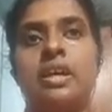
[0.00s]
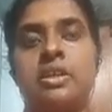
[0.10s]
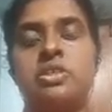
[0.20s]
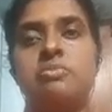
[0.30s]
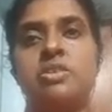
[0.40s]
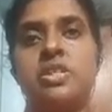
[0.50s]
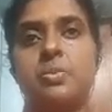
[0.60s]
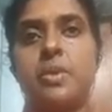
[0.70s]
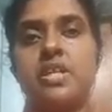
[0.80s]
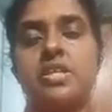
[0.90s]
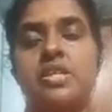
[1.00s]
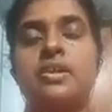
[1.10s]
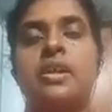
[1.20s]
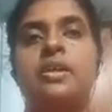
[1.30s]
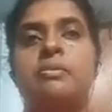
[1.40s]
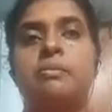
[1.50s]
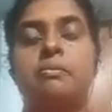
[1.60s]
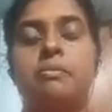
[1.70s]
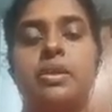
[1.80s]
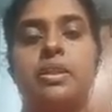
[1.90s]
trim the spaces
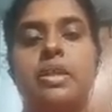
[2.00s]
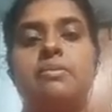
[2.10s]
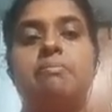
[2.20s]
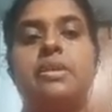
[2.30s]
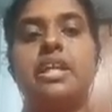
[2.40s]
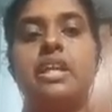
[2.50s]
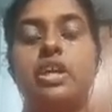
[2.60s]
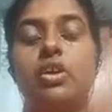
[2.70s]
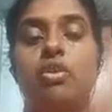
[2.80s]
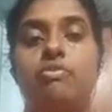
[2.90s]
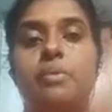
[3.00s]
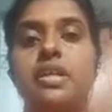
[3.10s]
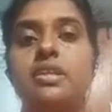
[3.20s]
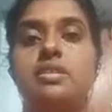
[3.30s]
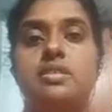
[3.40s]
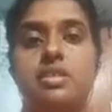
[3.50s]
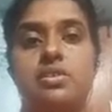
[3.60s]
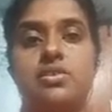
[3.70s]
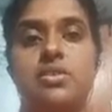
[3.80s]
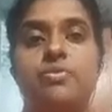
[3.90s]
in the beginning of my
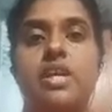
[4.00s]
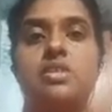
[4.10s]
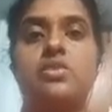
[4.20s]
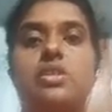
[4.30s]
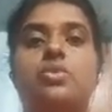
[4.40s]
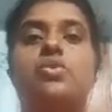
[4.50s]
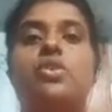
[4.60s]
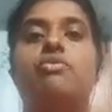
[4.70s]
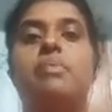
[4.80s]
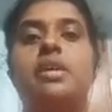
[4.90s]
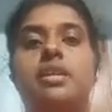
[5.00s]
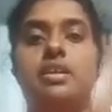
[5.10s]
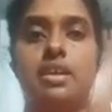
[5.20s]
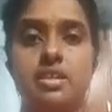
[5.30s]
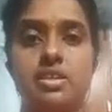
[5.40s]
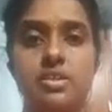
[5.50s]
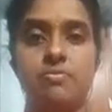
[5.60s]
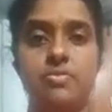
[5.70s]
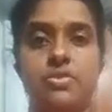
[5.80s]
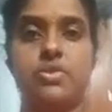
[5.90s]
text. That is the use of my
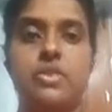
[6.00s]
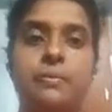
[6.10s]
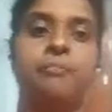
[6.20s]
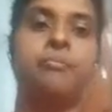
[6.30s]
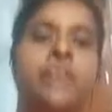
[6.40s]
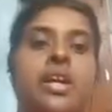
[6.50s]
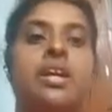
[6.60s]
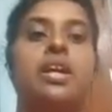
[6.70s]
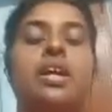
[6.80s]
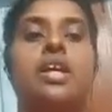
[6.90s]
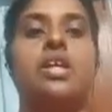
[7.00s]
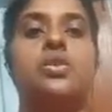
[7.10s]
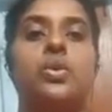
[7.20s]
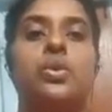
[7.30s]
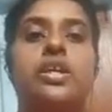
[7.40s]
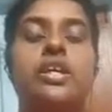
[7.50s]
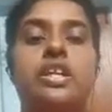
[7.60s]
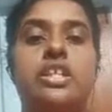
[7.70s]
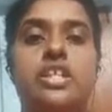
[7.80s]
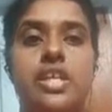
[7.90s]
ltrim string. So, here
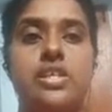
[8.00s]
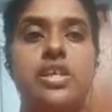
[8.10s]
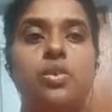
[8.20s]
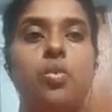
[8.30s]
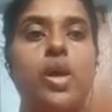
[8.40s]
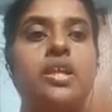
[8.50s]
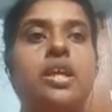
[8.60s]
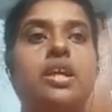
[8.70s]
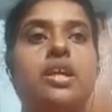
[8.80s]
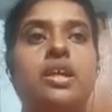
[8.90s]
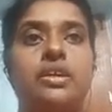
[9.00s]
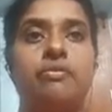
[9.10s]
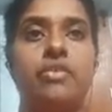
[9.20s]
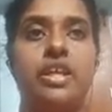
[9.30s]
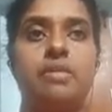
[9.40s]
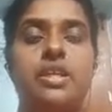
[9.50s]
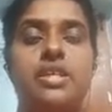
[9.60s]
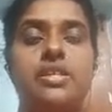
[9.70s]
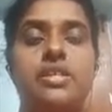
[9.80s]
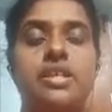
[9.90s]
it takes one variable
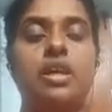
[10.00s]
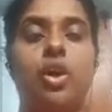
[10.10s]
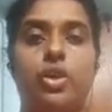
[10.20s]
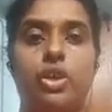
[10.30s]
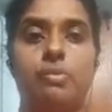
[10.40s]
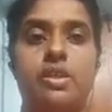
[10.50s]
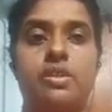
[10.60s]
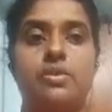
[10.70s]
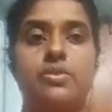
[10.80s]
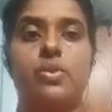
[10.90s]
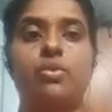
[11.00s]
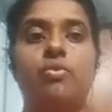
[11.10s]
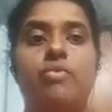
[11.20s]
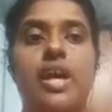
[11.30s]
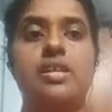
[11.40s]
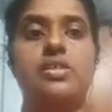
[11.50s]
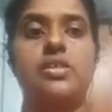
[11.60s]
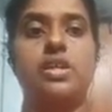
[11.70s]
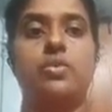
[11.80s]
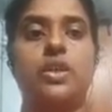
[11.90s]
as an argument. So, where
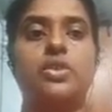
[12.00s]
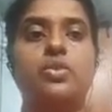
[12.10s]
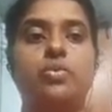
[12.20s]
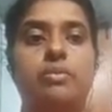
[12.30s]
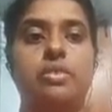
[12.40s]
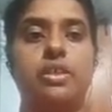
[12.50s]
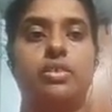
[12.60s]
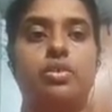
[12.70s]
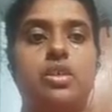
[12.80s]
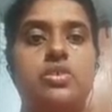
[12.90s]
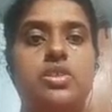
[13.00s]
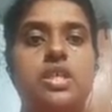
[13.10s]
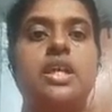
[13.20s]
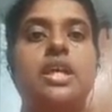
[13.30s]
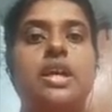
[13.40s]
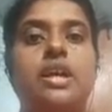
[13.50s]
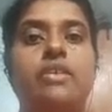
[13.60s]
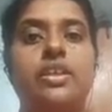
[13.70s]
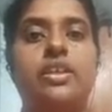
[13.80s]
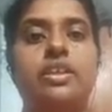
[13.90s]
is equal to web technology.
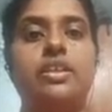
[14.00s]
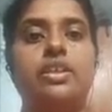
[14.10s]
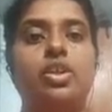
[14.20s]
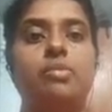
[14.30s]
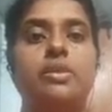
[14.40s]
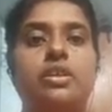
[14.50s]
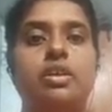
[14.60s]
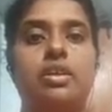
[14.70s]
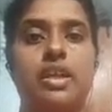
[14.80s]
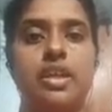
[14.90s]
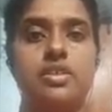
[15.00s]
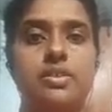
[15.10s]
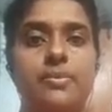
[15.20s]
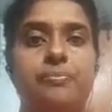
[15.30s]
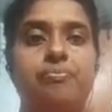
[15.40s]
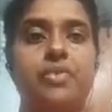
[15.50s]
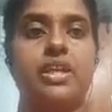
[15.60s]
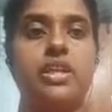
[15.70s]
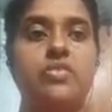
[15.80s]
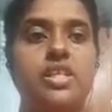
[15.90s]
Within the document.write, I
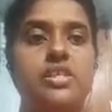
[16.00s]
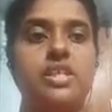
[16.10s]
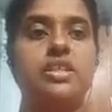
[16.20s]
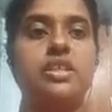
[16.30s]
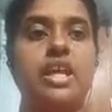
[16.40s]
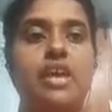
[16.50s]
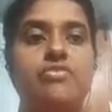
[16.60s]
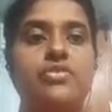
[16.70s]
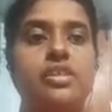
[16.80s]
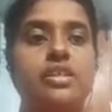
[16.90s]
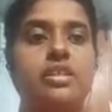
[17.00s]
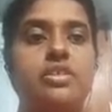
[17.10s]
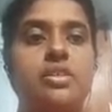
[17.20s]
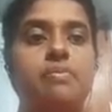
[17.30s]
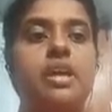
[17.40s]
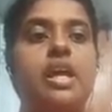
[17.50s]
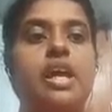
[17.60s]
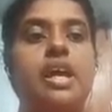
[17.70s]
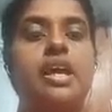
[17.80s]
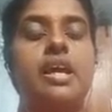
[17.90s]
give it as an after ltrim
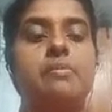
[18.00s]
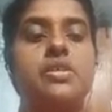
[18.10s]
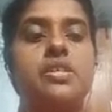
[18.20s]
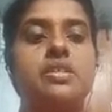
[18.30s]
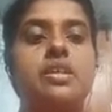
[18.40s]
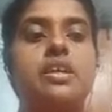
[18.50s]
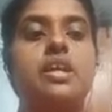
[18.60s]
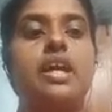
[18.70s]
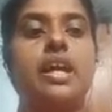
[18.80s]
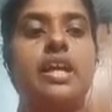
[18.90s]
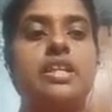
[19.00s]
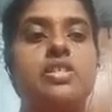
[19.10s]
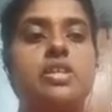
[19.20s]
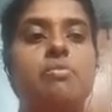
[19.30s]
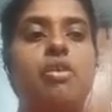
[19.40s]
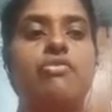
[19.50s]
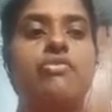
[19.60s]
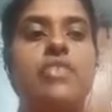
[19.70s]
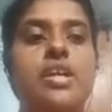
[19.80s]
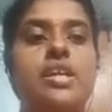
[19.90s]
ampersand ltrim of
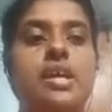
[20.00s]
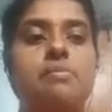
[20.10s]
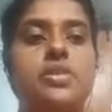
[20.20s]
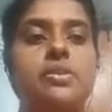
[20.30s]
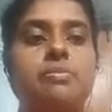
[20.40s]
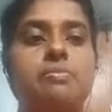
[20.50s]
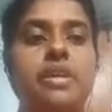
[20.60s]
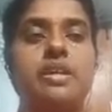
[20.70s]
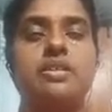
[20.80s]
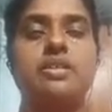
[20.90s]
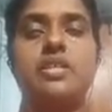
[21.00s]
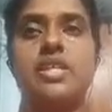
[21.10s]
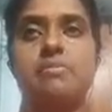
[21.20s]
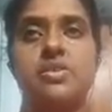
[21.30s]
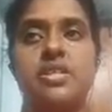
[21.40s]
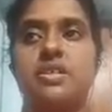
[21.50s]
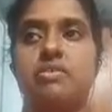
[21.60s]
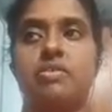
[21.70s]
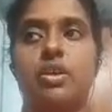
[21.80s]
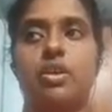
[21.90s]
where ampersand break. This ampersand
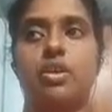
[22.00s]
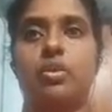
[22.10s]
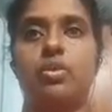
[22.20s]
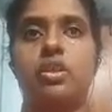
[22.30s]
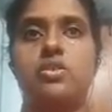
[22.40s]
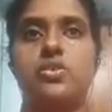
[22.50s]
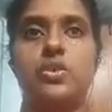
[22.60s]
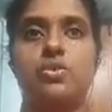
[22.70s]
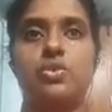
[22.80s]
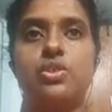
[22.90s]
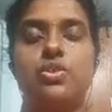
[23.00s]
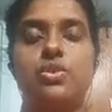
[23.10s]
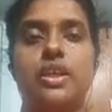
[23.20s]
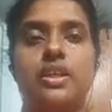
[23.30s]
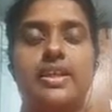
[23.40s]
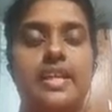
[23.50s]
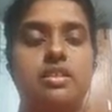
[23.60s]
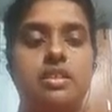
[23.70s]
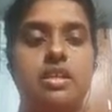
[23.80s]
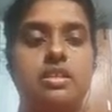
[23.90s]
we all know it is used to
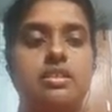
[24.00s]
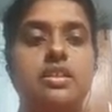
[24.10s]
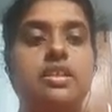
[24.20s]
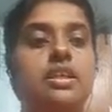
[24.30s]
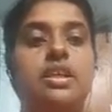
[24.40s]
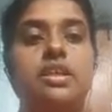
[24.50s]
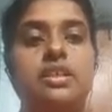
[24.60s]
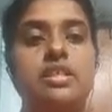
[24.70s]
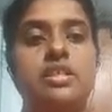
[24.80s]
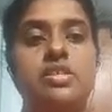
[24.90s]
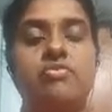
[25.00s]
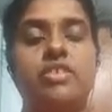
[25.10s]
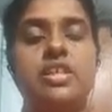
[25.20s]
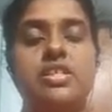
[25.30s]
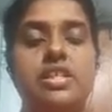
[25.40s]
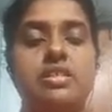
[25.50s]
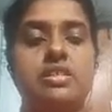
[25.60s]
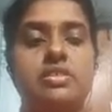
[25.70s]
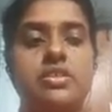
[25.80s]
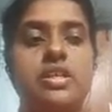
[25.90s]
concatenate the things with the
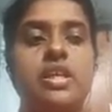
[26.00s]
sentence.